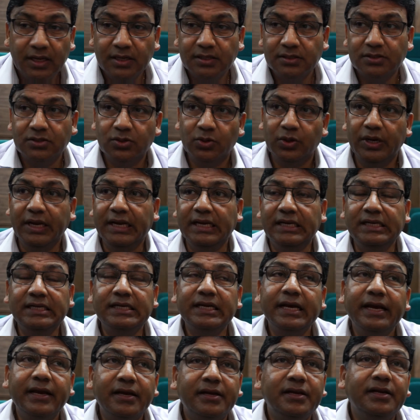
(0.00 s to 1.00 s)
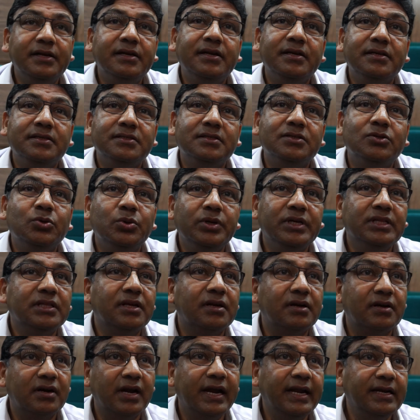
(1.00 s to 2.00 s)
So integrity is doing
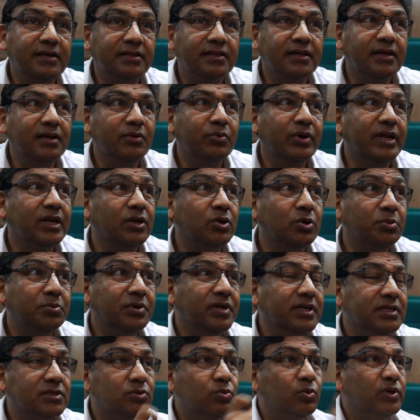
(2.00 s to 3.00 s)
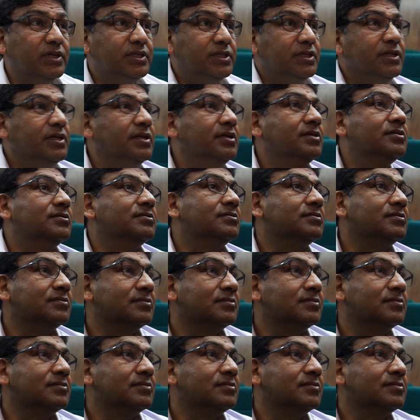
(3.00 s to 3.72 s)
the right thing when nobody is watching you.